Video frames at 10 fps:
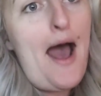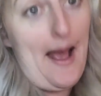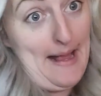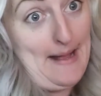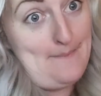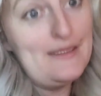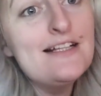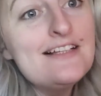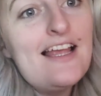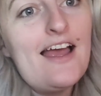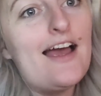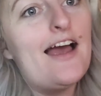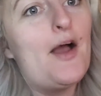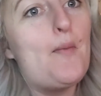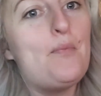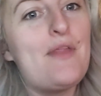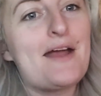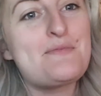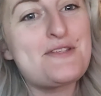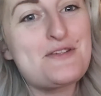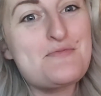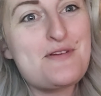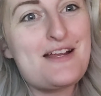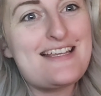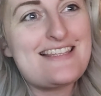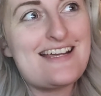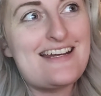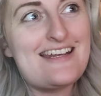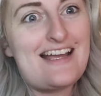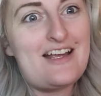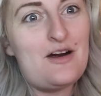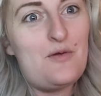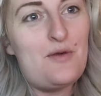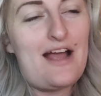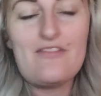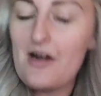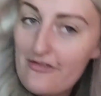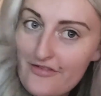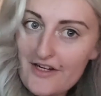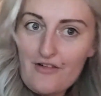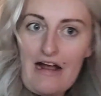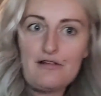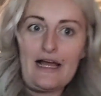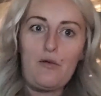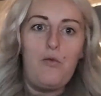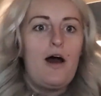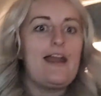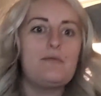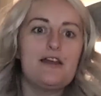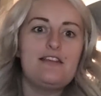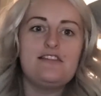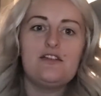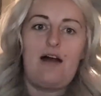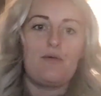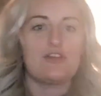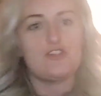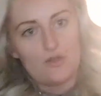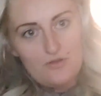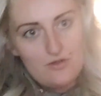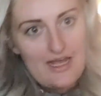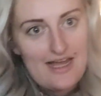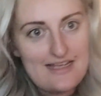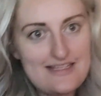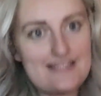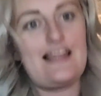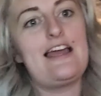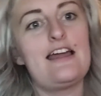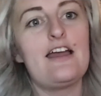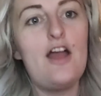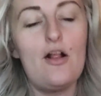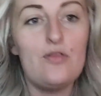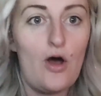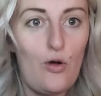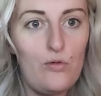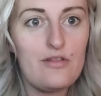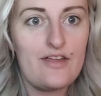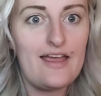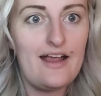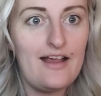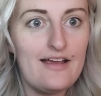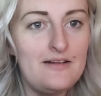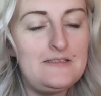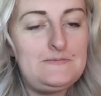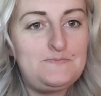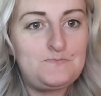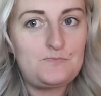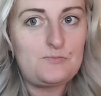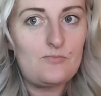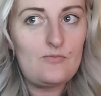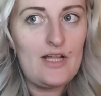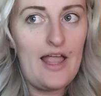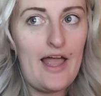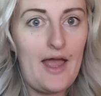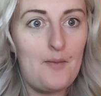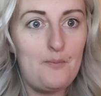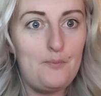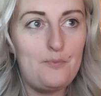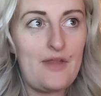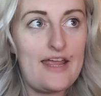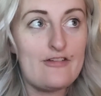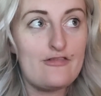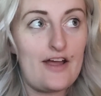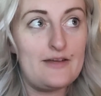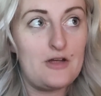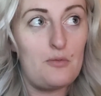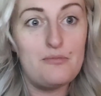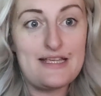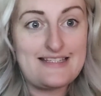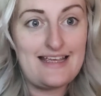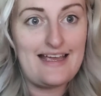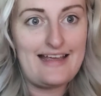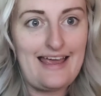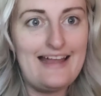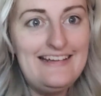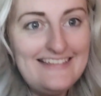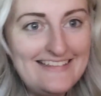I am. Um, I'm super excited. I can't wait. I've got to figure out like what I'm going to do. I want to show you guys like the whole thing um, if I don't miss it again.